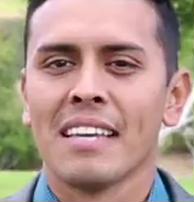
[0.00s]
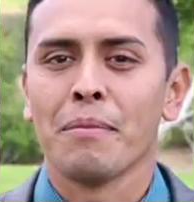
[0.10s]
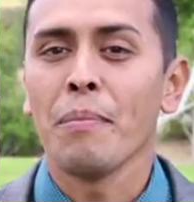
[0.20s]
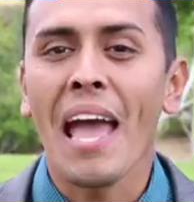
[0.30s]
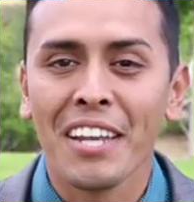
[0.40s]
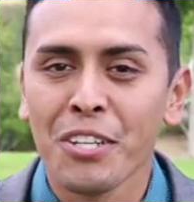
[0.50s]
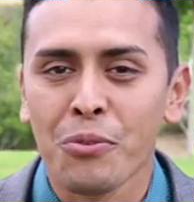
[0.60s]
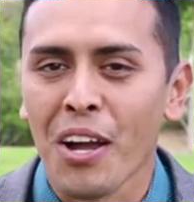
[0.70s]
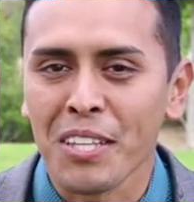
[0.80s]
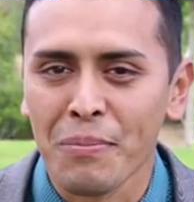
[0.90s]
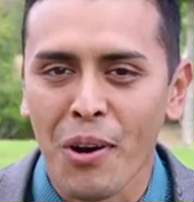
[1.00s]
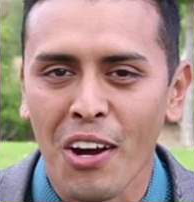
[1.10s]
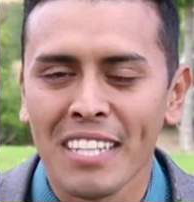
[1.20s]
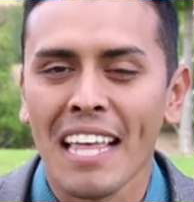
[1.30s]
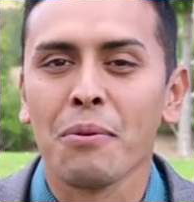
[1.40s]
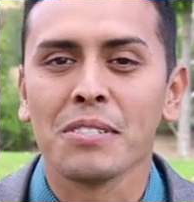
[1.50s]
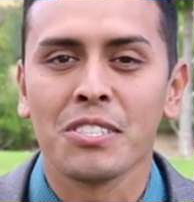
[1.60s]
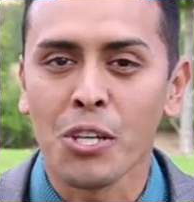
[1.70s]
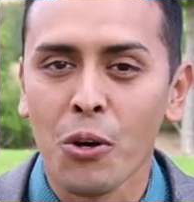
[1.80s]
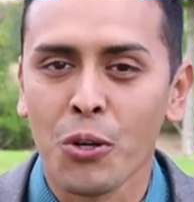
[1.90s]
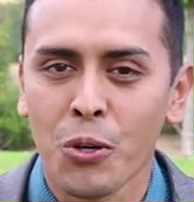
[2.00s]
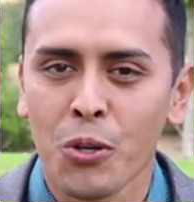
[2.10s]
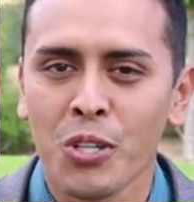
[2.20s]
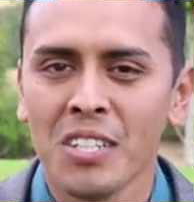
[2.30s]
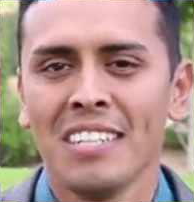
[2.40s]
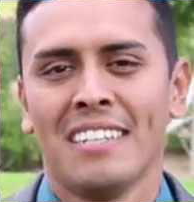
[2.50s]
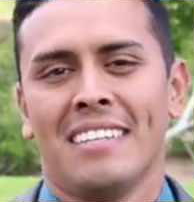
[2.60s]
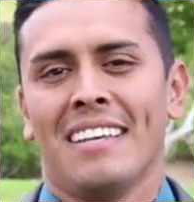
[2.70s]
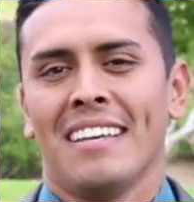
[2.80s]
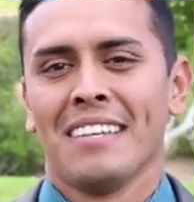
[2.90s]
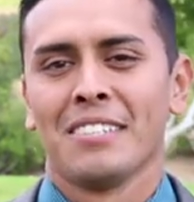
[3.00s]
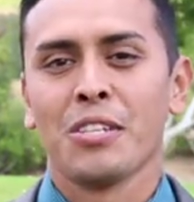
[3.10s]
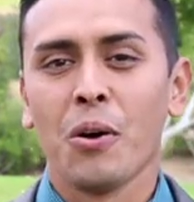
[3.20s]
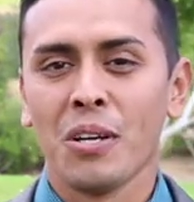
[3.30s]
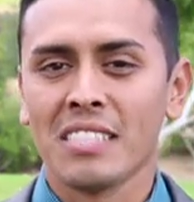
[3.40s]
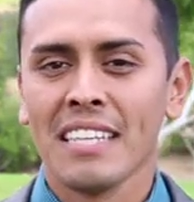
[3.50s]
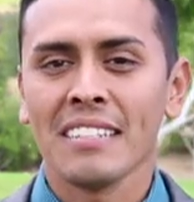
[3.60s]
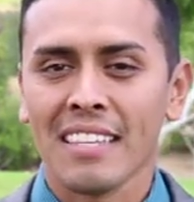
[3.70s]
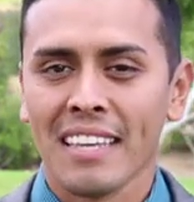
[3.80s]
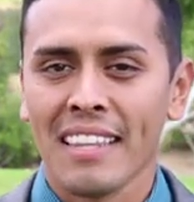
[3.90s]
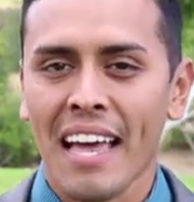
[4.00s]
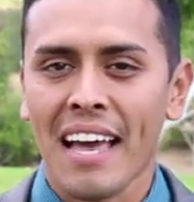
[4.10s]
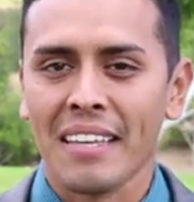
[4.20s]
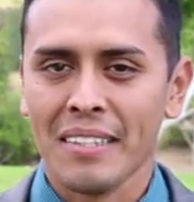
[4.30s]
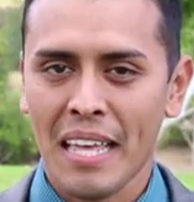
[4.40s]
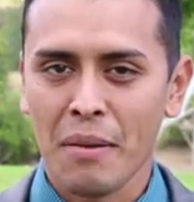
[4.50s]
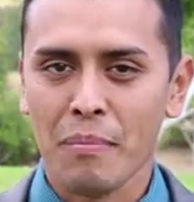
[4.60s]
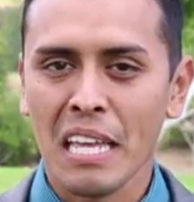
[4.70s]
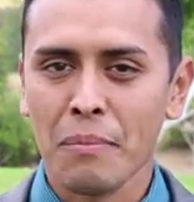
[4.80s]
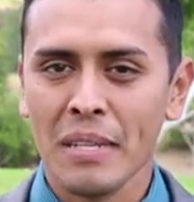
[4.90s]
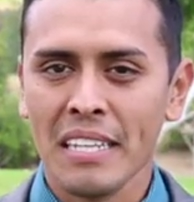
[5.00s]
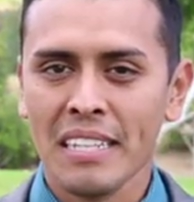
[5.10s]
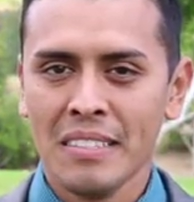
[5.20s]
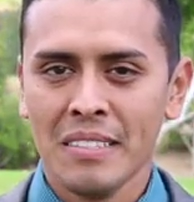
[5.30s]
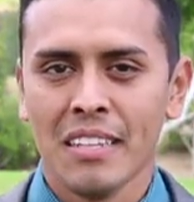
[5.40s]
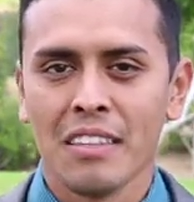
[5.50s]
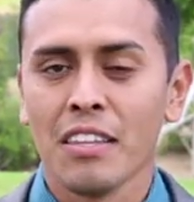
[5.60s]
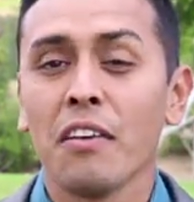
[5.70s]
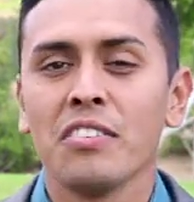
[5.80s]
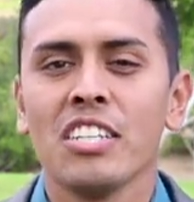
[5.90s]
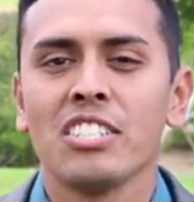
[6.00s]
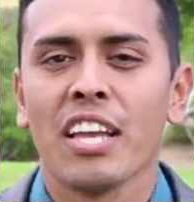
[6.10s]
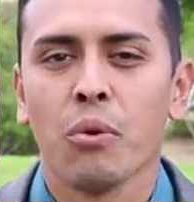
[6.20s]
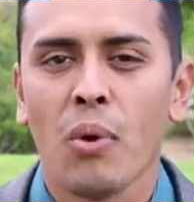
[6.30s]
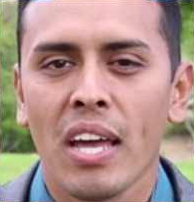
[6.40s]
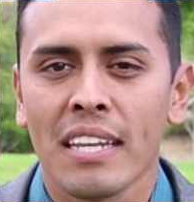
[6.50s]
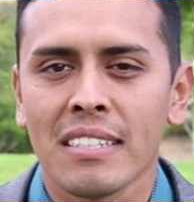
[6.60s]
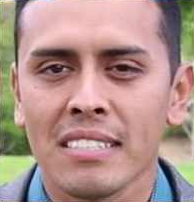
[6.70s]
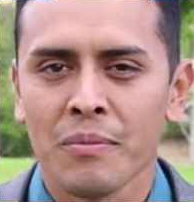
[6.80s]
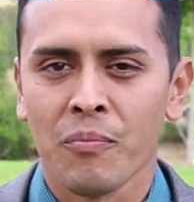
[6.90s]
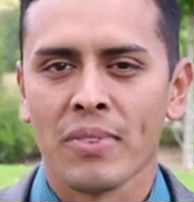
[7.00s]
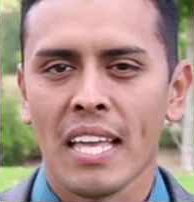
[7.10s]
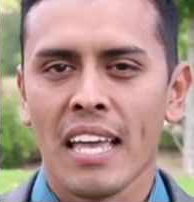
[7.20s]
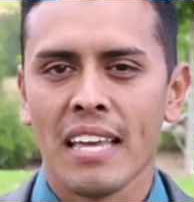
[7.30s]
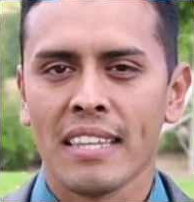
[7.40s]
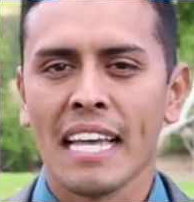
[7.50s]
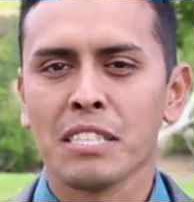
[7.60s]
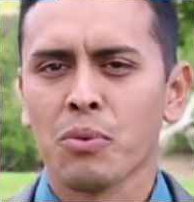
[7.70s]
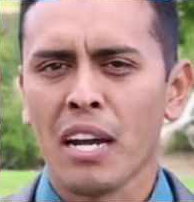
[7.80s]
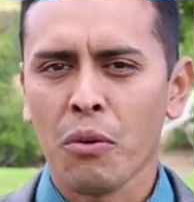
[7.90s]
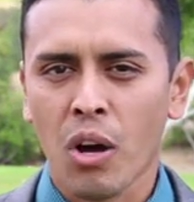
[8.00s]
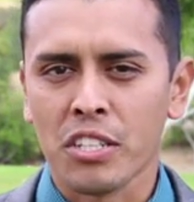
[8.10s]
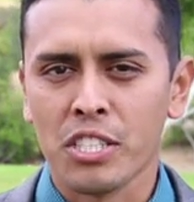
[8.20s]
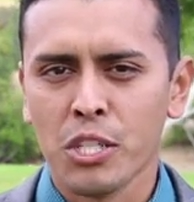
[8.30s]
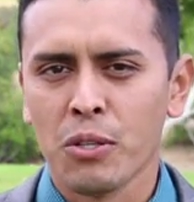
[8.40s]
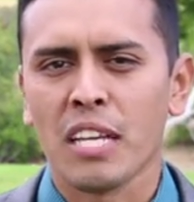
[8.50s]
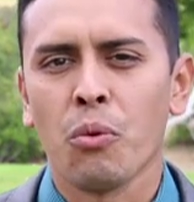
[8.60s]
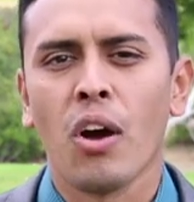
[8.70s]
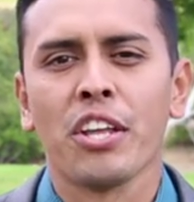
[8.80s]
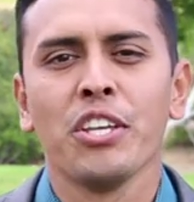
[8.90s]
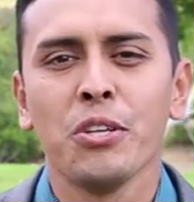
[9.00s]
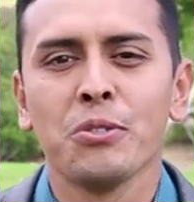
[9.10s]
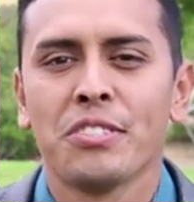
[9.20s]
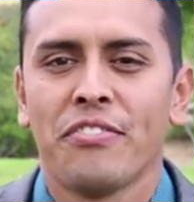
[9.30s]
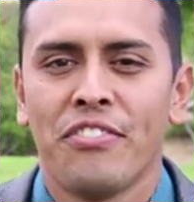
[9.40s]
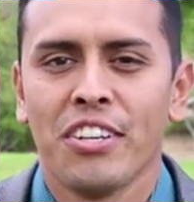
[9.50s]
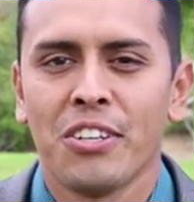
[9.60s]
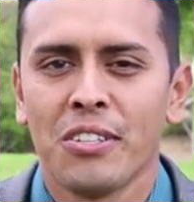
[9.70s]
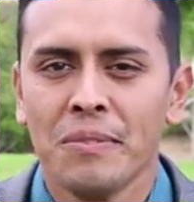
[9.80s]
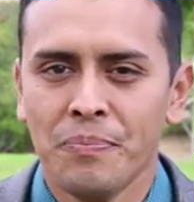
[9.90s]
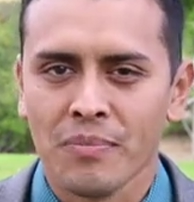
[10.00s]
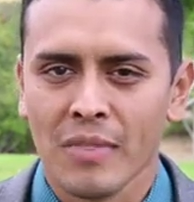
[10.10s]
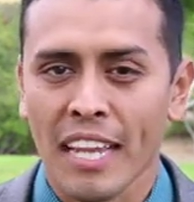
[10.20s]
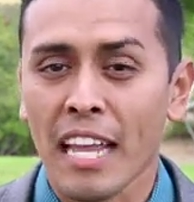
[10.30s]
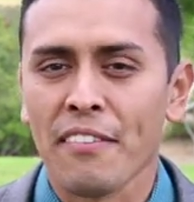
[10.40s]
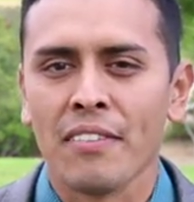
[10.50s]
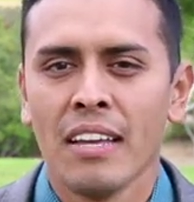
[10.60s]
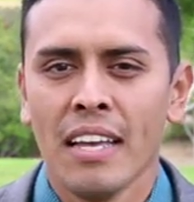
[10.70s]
said, man, you rocked the party, that was so cool. So it's things like that that make me love DJing weddings. And that's what I want too, is I want you to feel like I'm,